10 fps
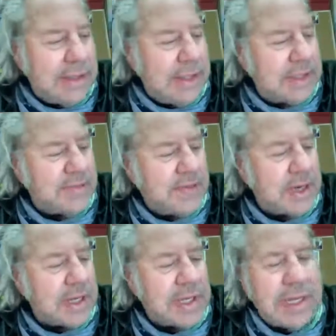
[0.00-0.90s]
It's
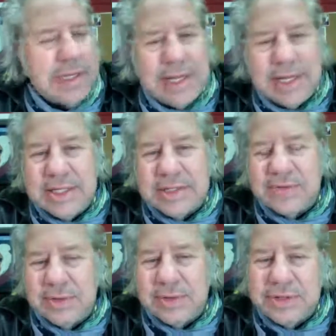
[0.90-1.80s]
very clean. They kiss
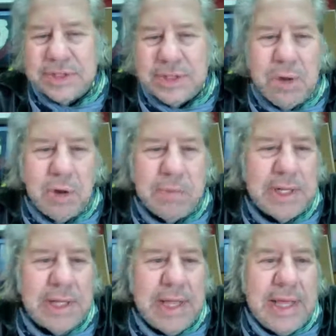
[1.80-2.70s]
for just a
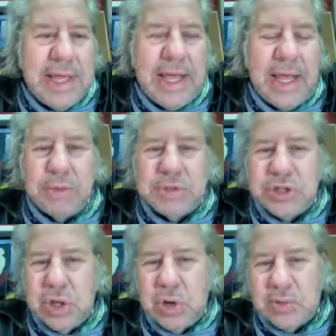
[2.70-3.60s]
moment. It was
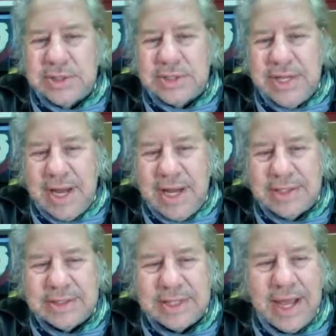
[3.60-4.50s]
so risque.
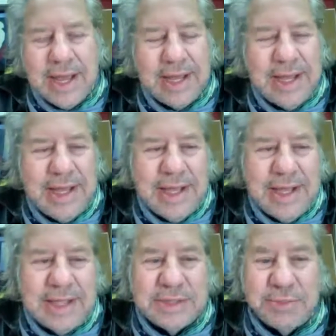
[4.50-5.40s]
This
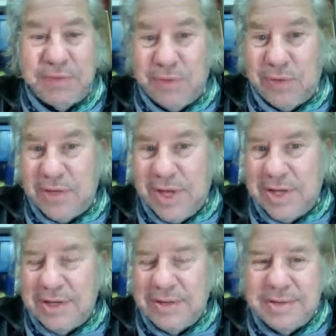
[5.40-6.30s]
is before they
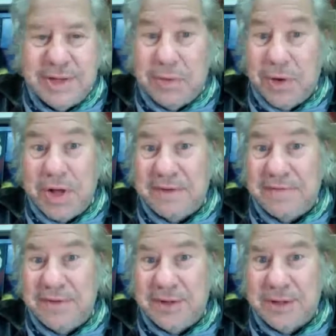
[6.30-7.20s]
had erotic
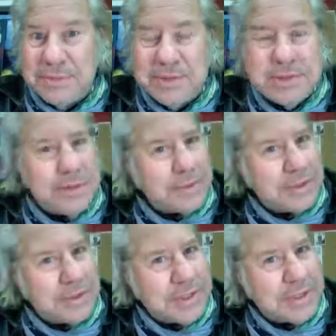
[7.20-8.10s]
films. There was
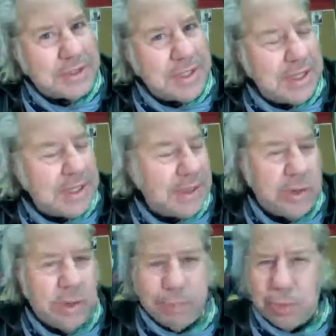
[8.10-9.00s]
no such thing.
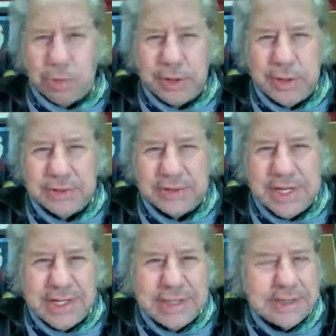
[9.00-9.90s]
No porn in those
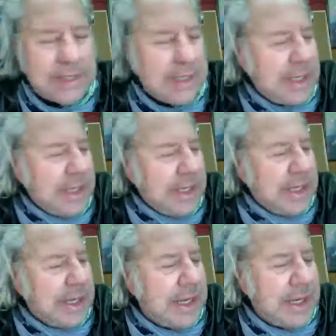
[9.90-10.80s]
days.
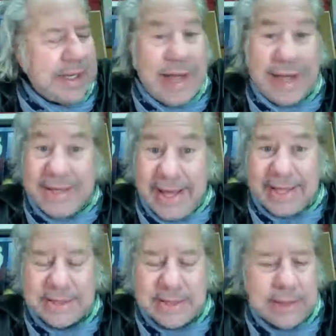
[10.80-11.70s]
Not
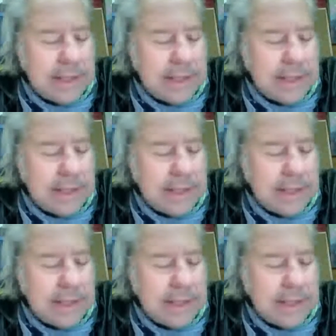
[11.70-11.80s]
yet.